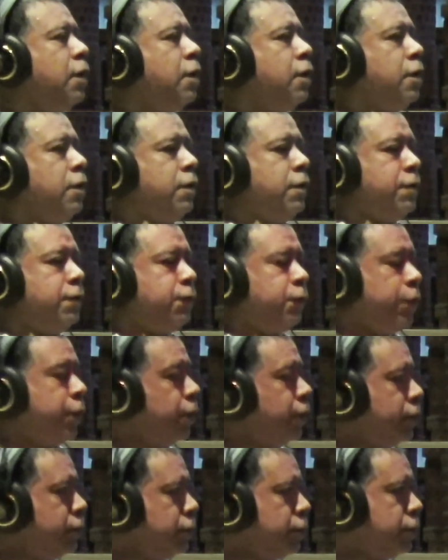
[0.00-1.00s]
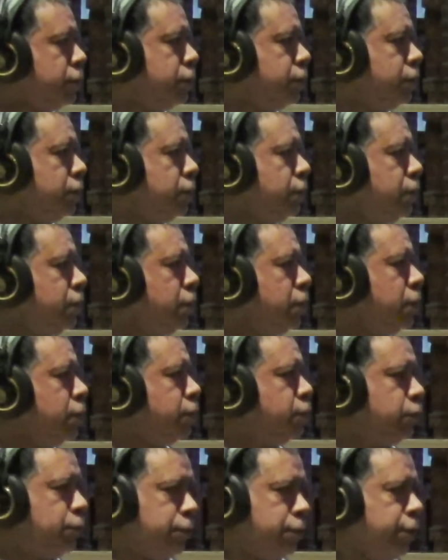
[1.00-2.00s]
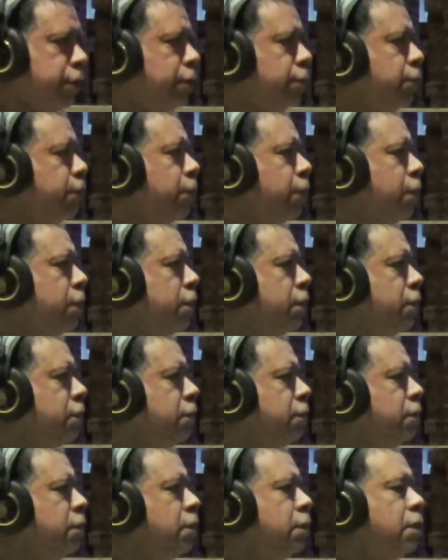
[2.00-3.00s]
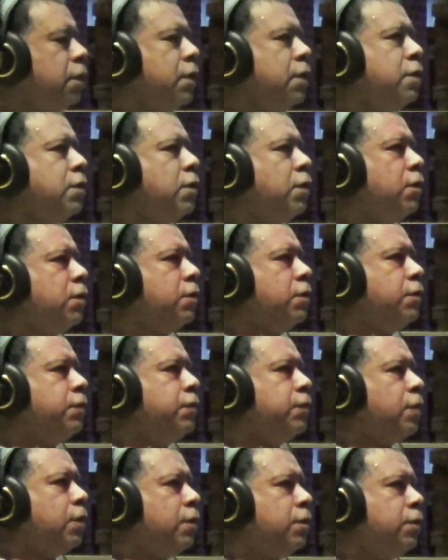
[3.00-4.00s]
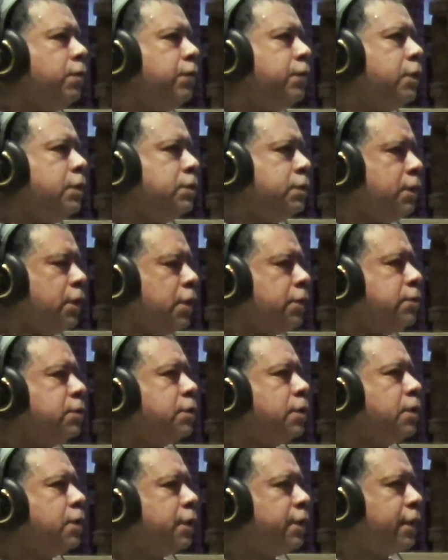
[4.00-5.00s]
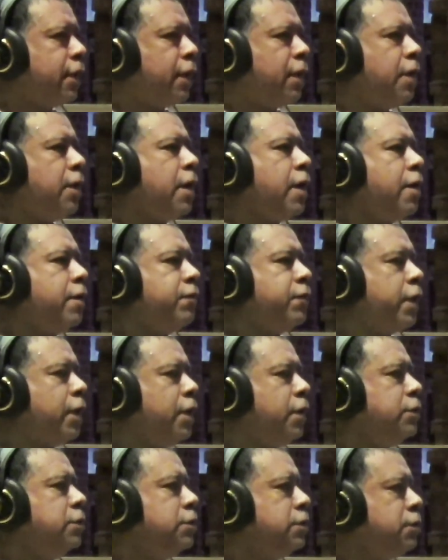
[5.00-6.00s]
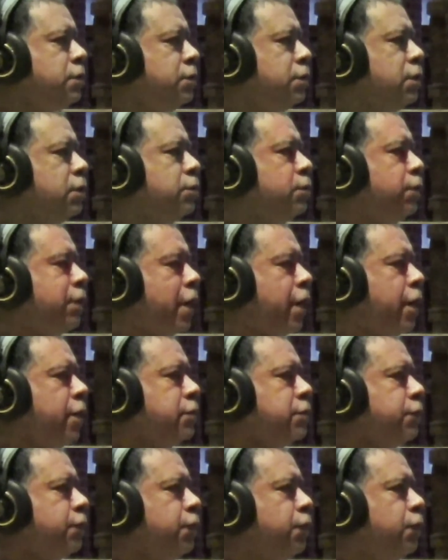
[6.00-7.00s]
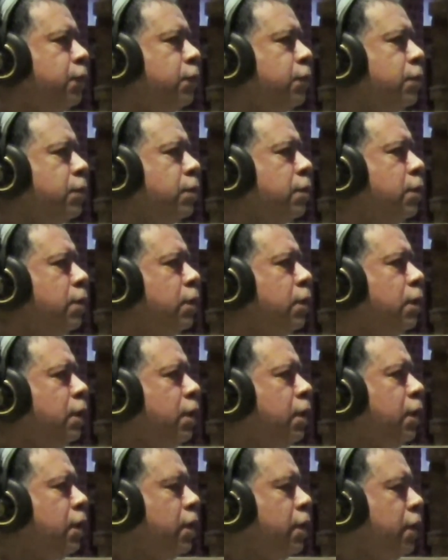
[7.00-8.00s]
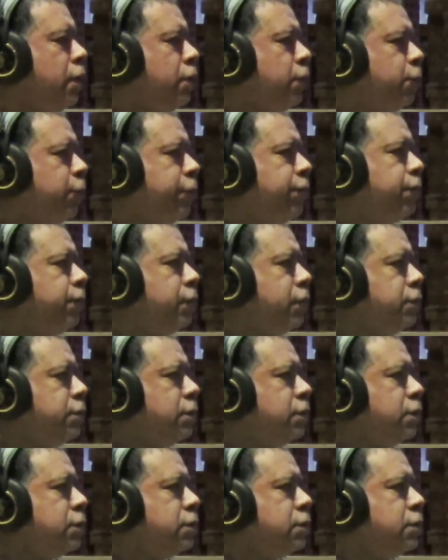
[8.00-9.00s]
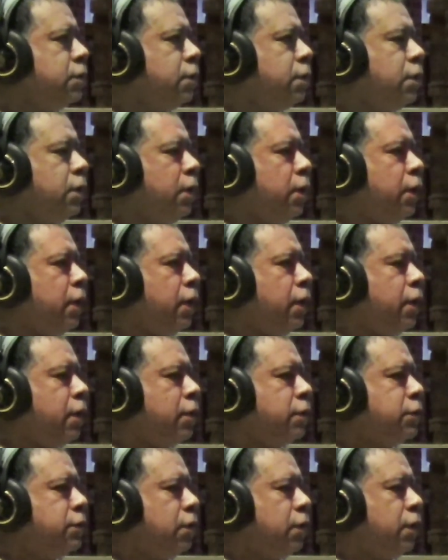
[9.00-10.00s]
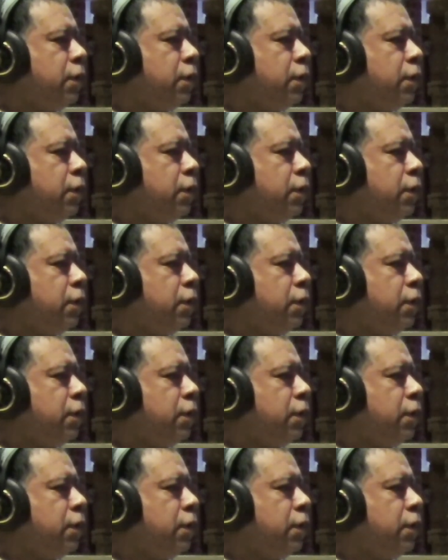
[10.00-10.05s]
of rehearsal during a run, and all of these things that they have agency to ask for and revisit and